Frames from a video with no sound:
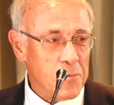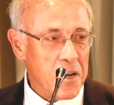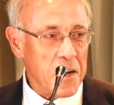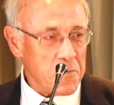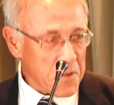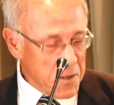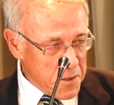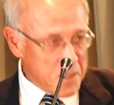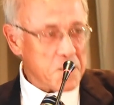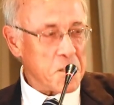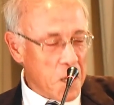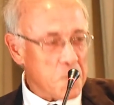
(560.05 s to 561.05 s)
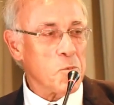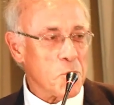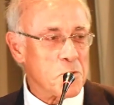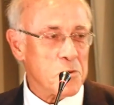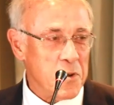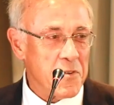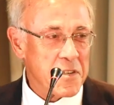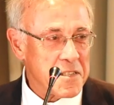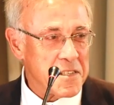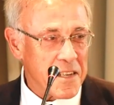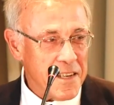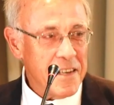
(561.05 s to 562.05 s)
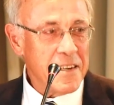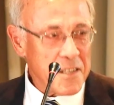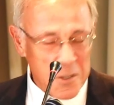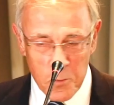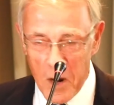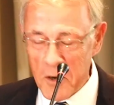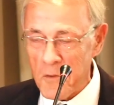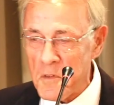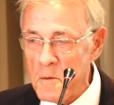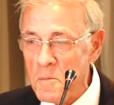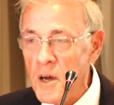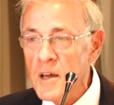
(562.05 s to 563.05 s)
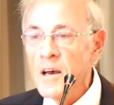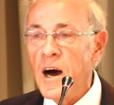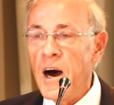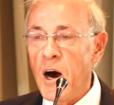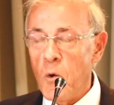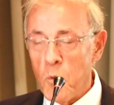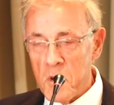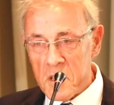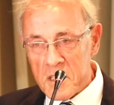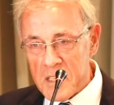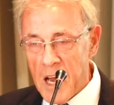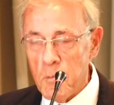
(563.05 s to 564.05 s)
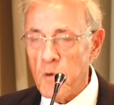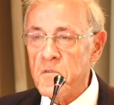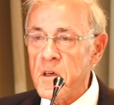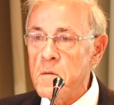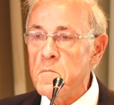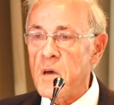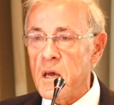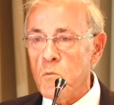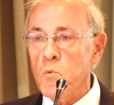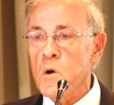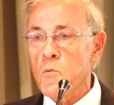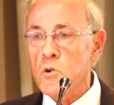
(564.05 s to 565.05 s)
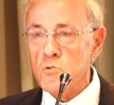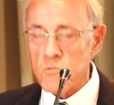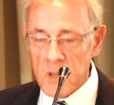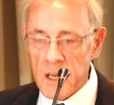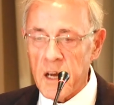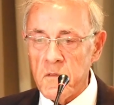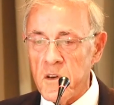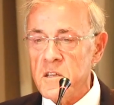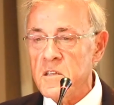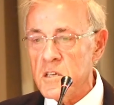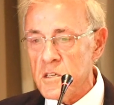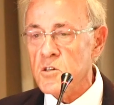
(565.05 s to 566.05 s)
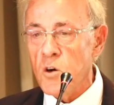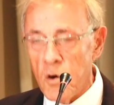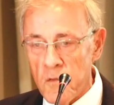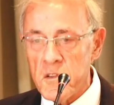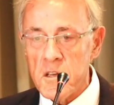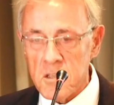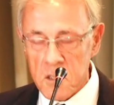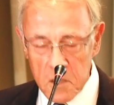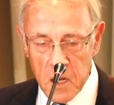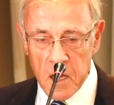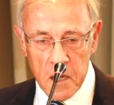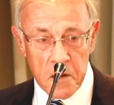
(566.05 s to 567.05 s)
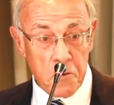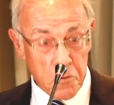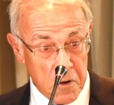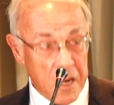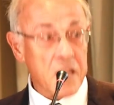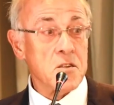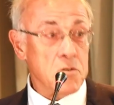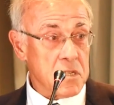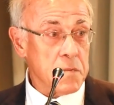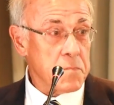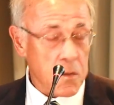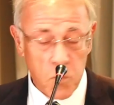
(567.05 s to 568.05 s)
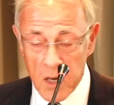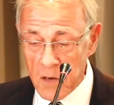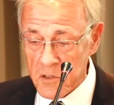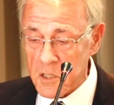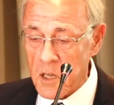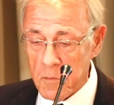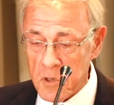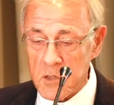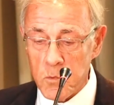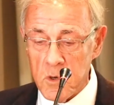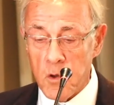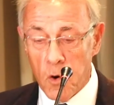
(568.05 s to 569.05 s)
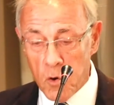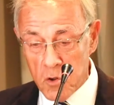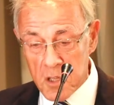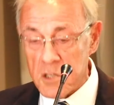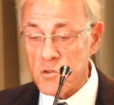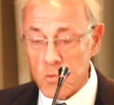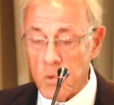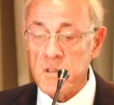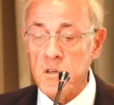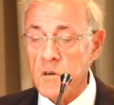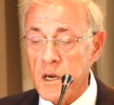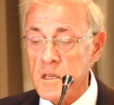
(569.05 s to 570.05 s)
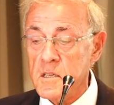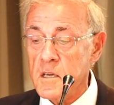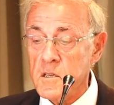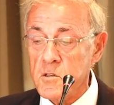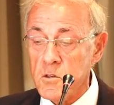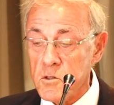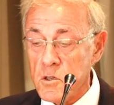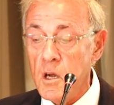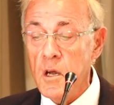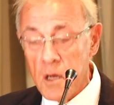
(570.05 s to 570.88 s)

We have here Strathmore University is one of them, with some of them, and we want to take advantage of this relationship that we have established with all these 20 organizations